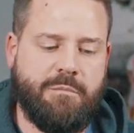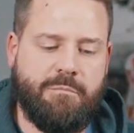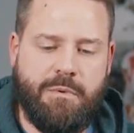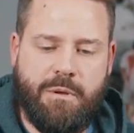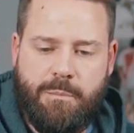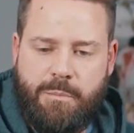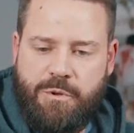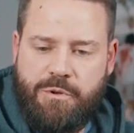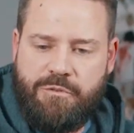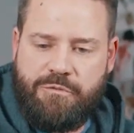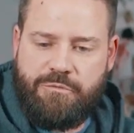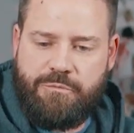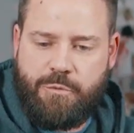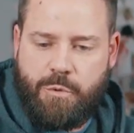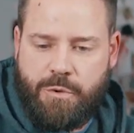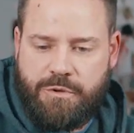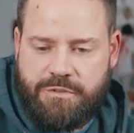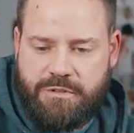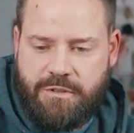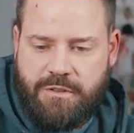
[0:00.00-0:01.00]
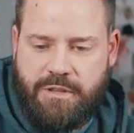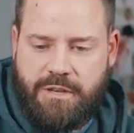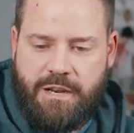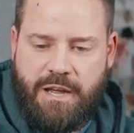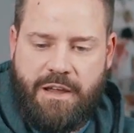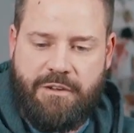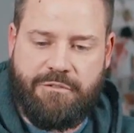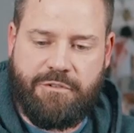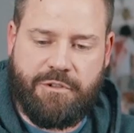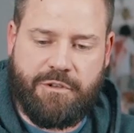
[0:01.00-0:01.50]
Maybe you've twisted the
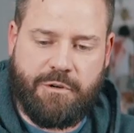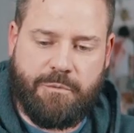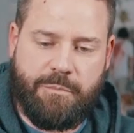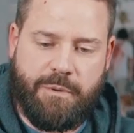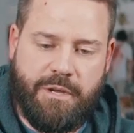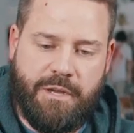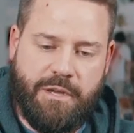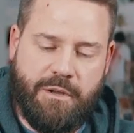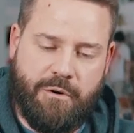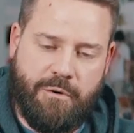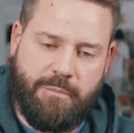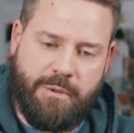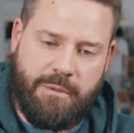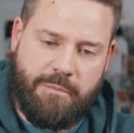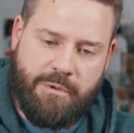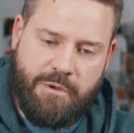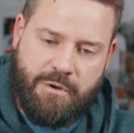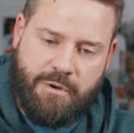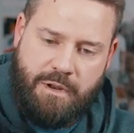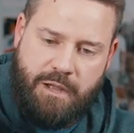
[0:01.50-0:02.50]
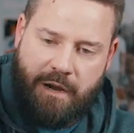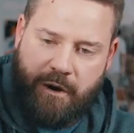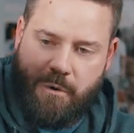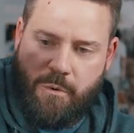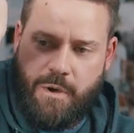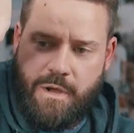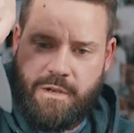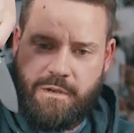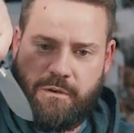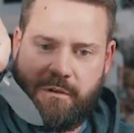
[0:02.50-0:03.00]
knife a little bit, or maybe you're not
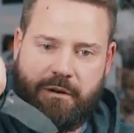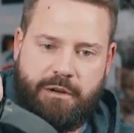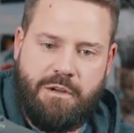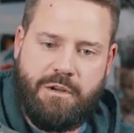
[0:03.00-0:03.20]
quite